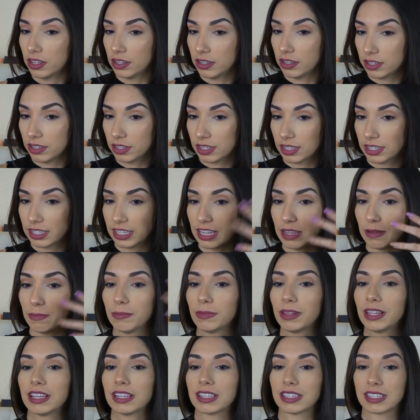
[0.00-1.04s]

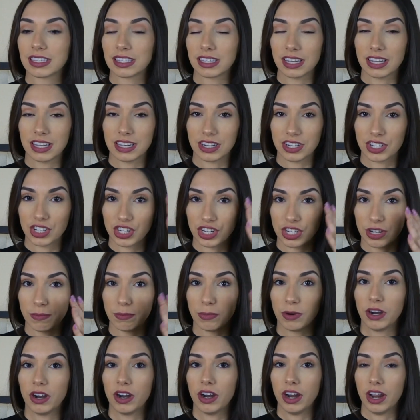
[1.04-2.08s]
seamless
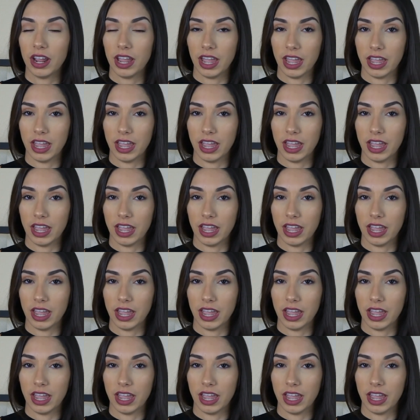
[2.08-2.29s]
shimmer